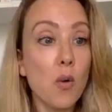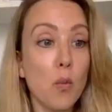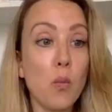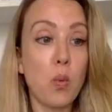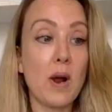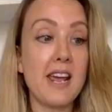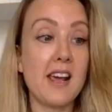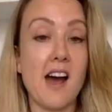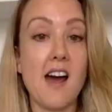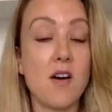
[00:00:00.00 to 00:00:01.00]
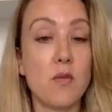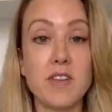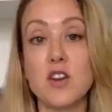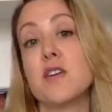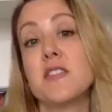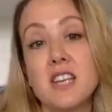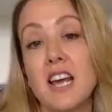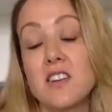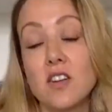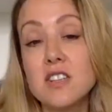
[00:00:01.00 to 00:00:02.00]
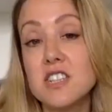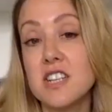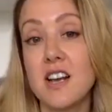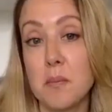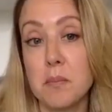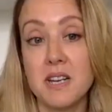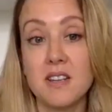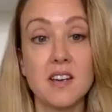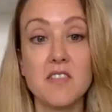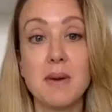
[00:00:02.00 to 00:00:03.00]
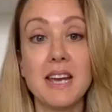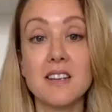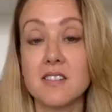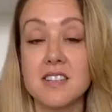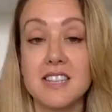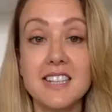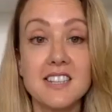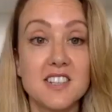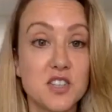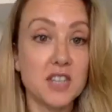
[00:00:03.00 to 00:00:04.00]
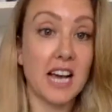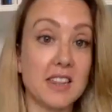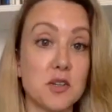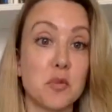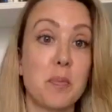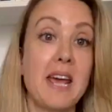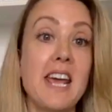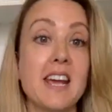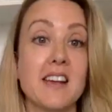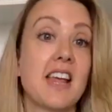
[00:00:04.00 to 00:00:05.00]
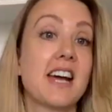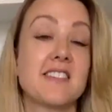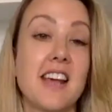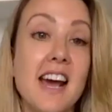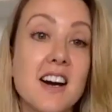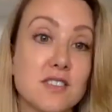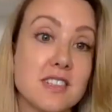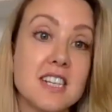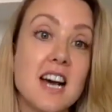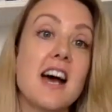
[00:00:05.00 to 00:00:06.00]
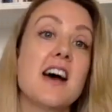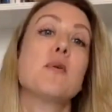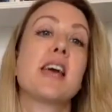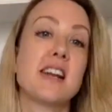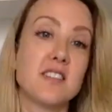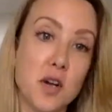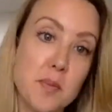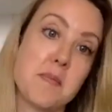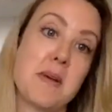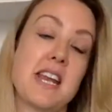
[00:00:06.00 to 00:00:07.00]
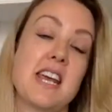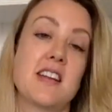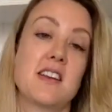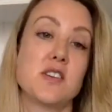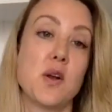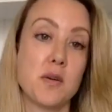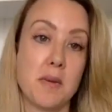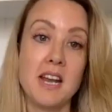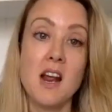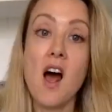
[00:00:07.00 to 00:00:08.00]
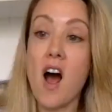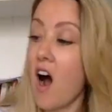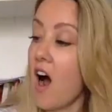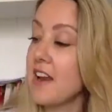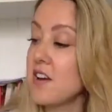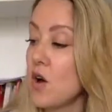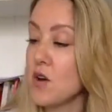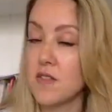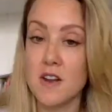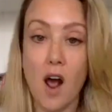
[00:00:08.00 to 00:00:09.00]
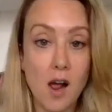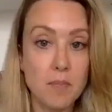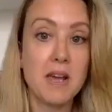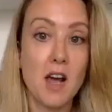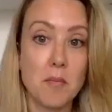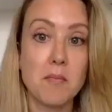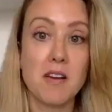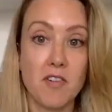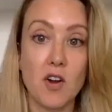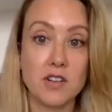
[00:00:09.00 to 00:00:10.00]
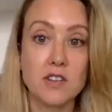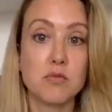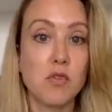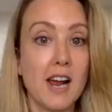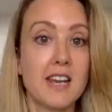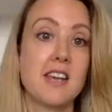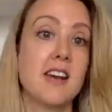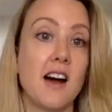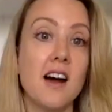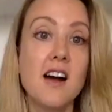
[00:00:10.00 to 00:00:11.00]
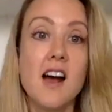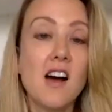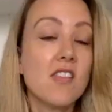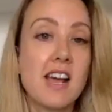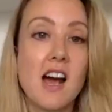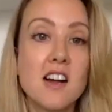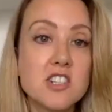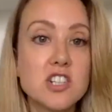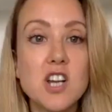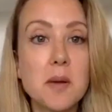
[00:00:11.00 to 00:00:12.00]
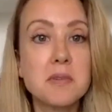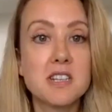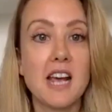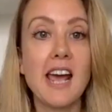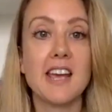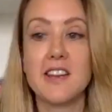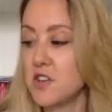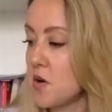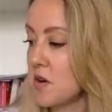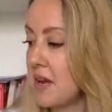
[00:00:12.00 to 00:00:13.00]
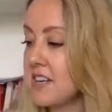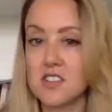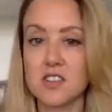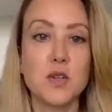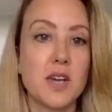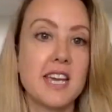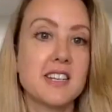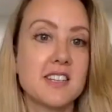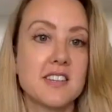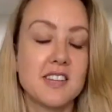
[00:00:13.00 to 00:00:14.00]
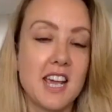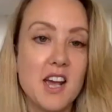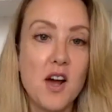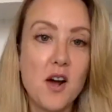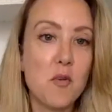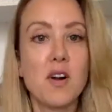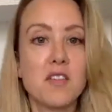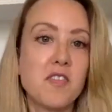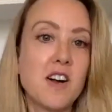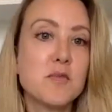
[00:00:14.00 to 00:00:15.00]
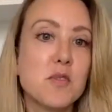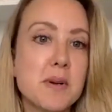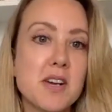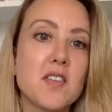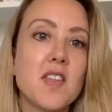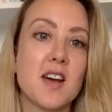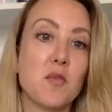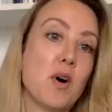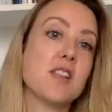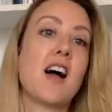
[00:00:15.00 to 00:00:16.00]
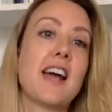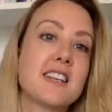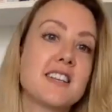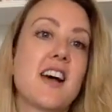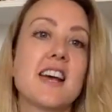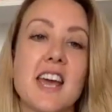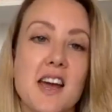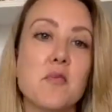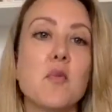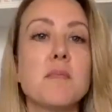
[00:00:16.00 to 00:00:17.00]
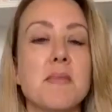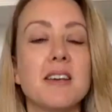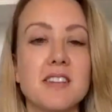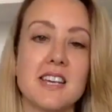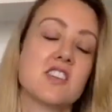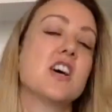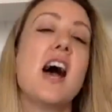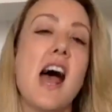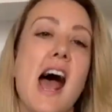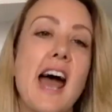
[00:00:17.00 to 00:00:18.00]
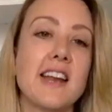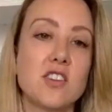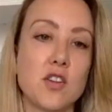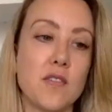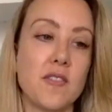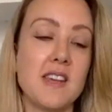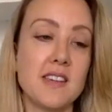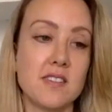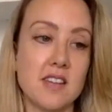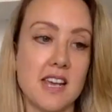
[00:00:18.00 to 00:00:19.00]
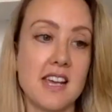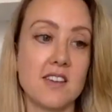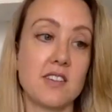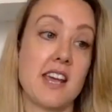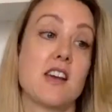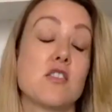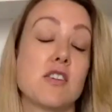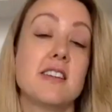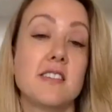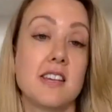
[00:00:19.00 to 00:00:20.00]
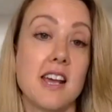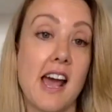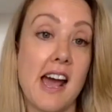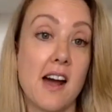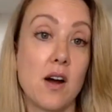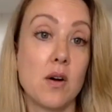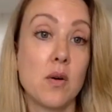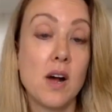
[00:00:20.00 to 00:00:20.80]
the technology companies have made us addicted to that little ping, that sound. We get a dopamine hit. Do you know what I mean? I know that I pick up my phone, it's right here, like 100 times a day. Do you know what I mean? Just looking to see what fun will be on there. What like did I get? What message? And so this is increasing our